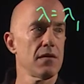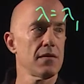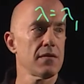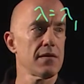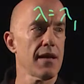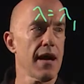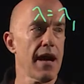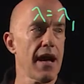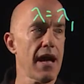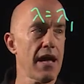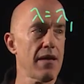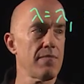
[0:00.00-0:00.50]

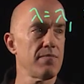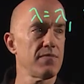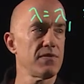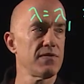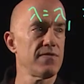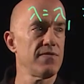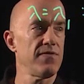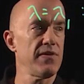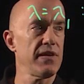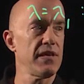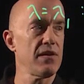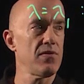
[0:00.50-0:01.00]
times
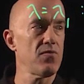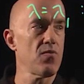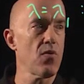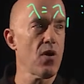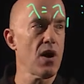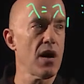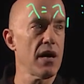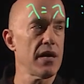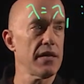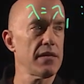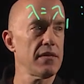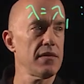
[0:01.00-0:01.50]

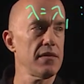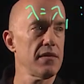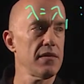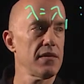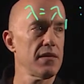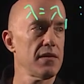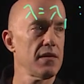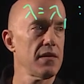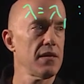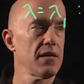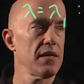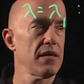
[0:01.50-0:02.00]
v1
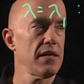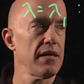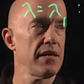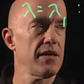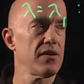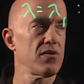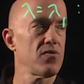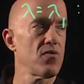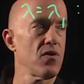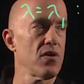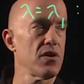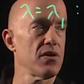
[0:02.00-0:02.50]

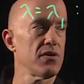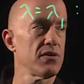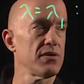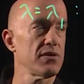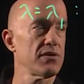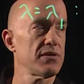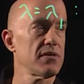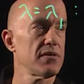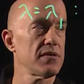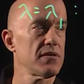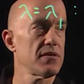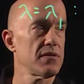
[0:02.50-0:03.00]

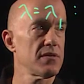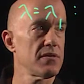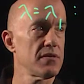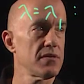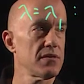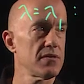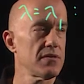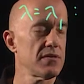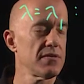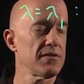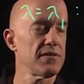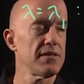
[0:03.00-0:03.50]
equals
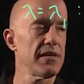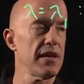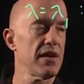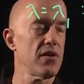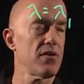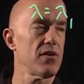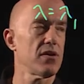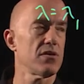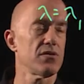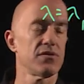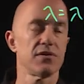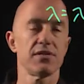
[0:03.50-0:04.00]

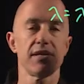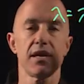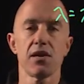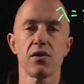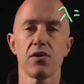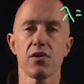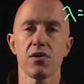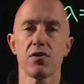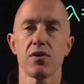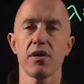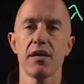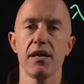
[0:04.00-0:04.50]
0.
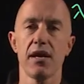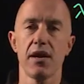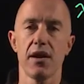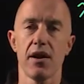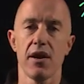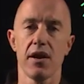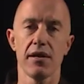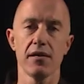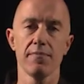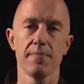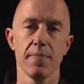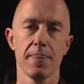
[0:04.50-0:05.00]
0
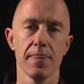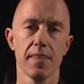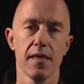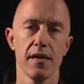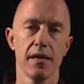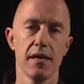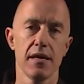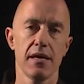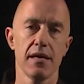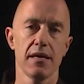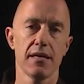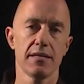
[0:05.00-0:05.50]
here
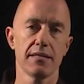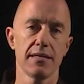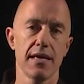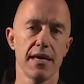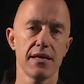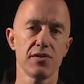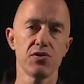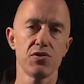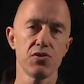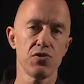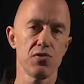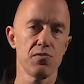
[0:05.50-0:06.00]
is
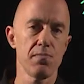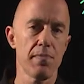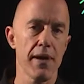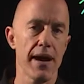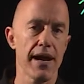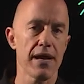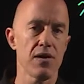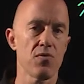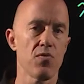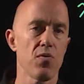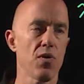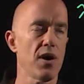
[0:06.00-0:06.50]
a 2
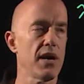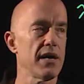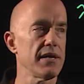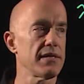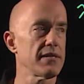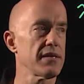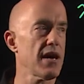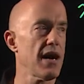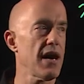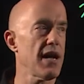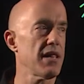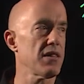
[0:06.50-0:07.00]
by
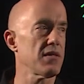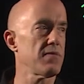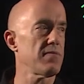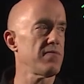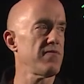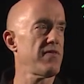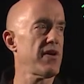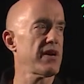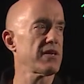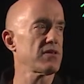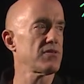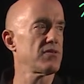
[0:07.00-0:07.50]
1 column
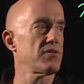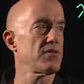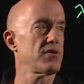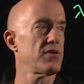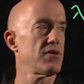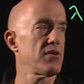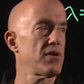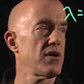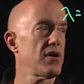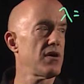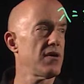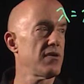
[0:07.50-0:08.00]

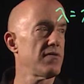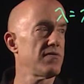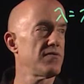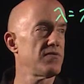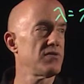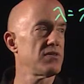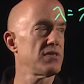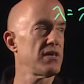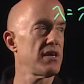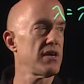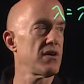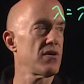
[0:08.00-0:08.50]
vector of
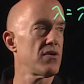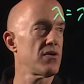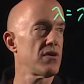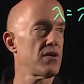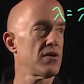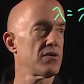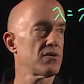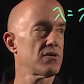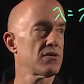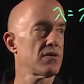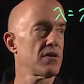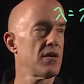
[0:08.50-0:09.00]

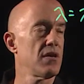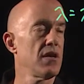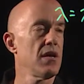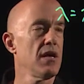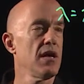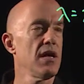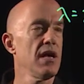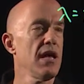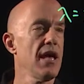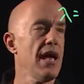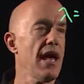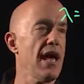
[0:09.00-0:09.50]
zeros.
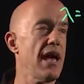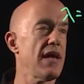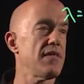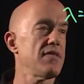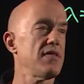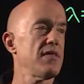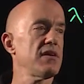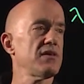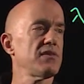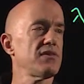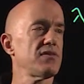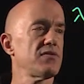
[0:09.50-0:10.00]

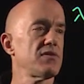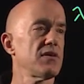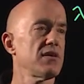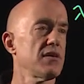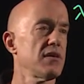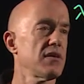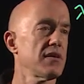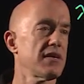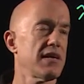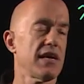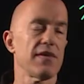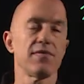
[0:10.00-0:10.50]
And this
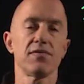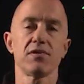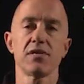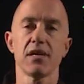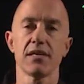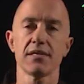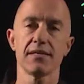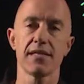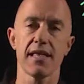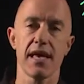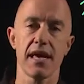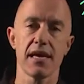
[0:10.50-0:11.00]
gives
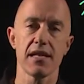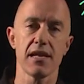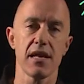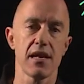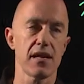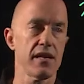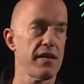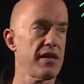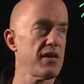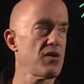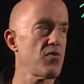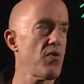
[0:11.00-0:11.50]
us then
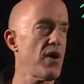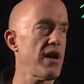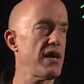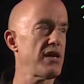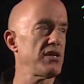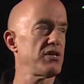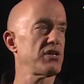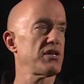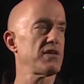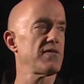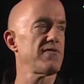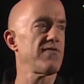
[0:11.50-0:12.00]
an
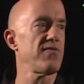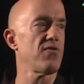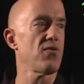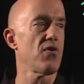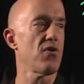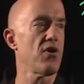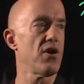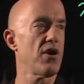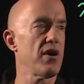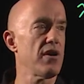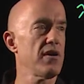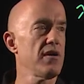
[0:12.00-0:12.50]
equation
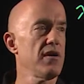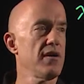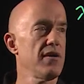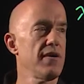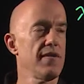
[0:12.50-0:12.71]
for